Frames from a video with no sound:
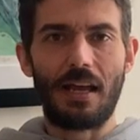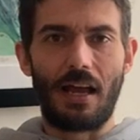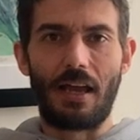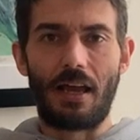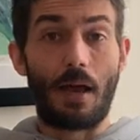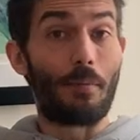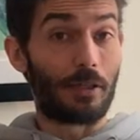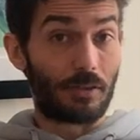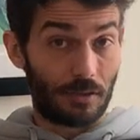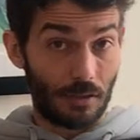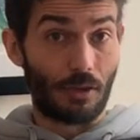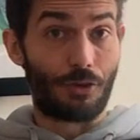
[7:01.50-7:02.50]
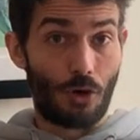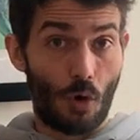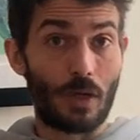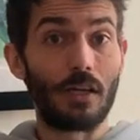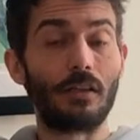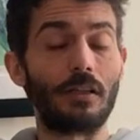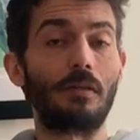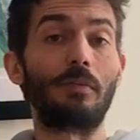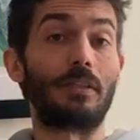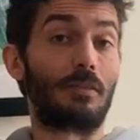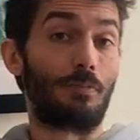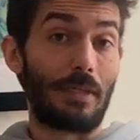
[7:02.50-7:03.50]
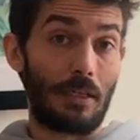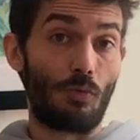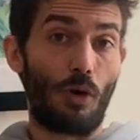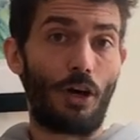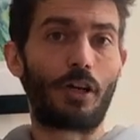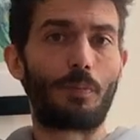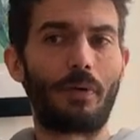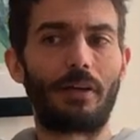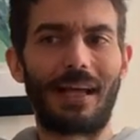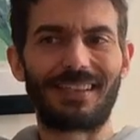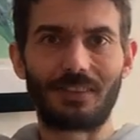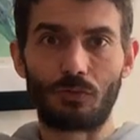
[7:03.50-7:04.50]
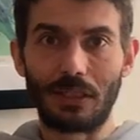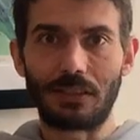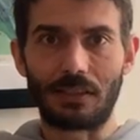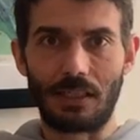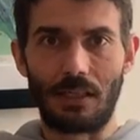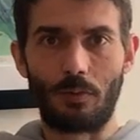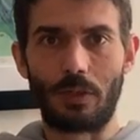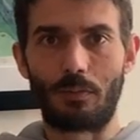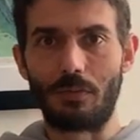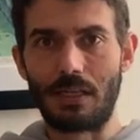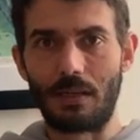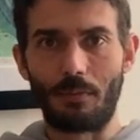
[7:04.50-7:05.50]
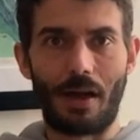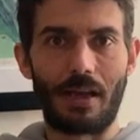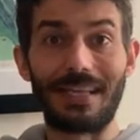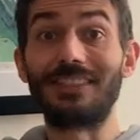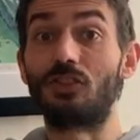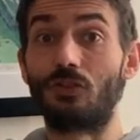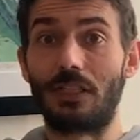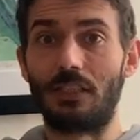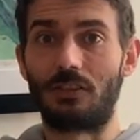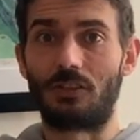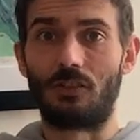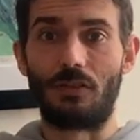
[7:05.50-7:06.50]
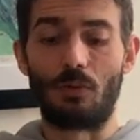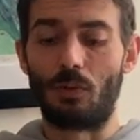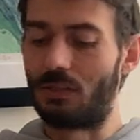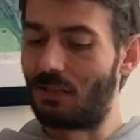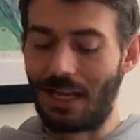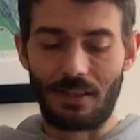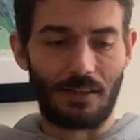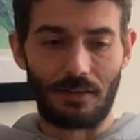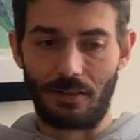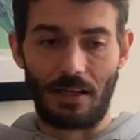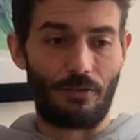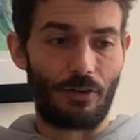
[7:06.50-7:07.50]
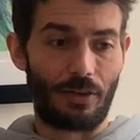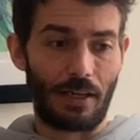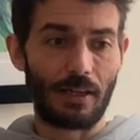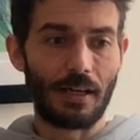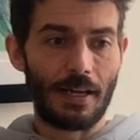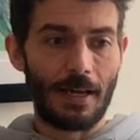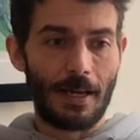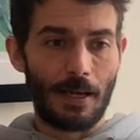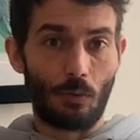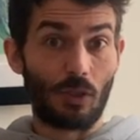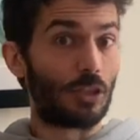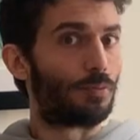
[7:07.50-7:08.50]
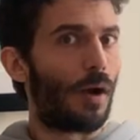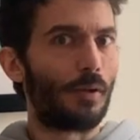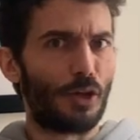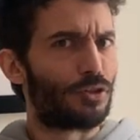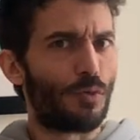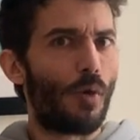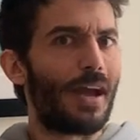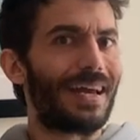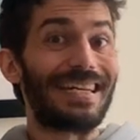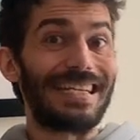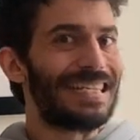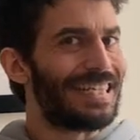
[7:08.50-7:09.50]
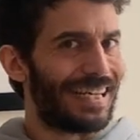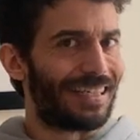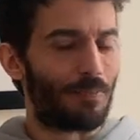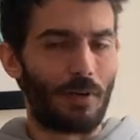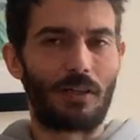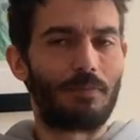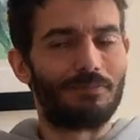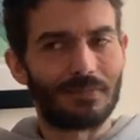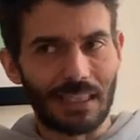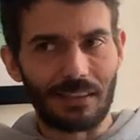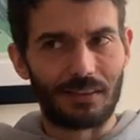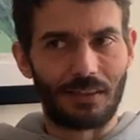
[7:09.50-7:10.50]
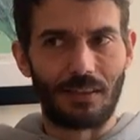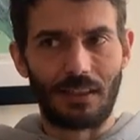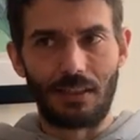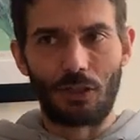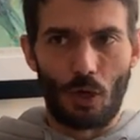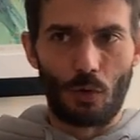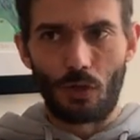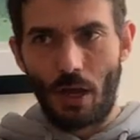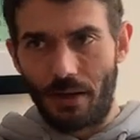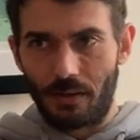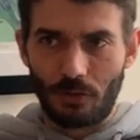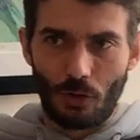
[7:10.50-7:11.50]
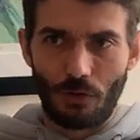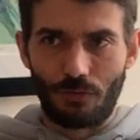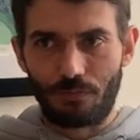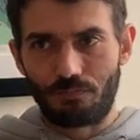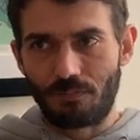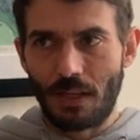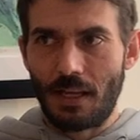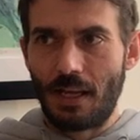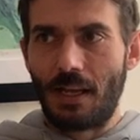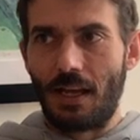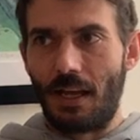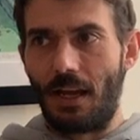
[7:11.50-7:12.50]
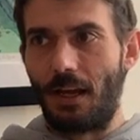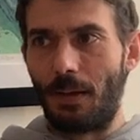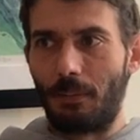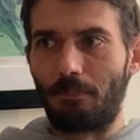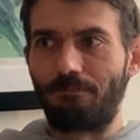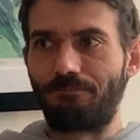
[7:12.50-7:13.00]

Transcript: Uh, I might still throw in a little bit of speed work, but that's risky with me and my injury history with tendons and everything, which is probably also why I need it. But it's a, uh, you know we got to sort of um,